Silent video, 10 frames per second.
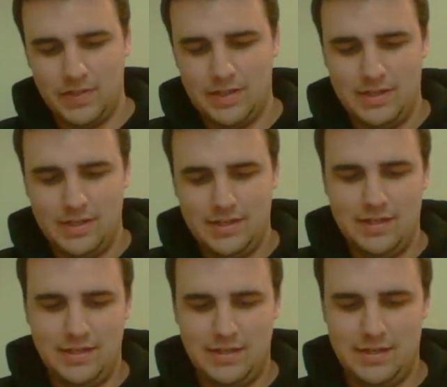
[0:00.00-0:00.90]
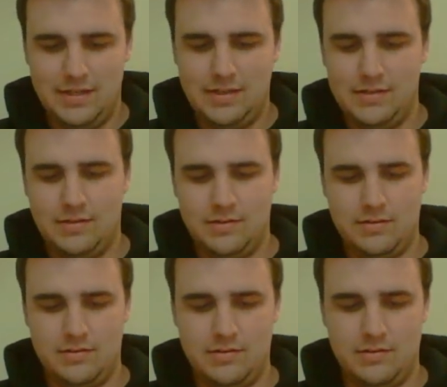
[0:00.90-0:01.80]

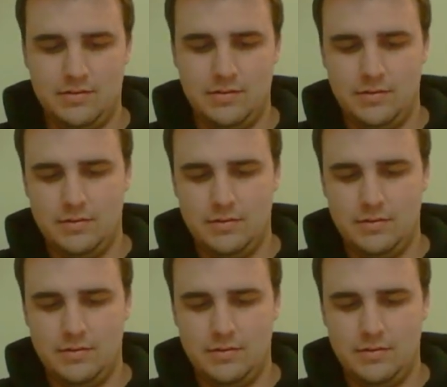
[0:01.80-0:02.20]
Nothing is said.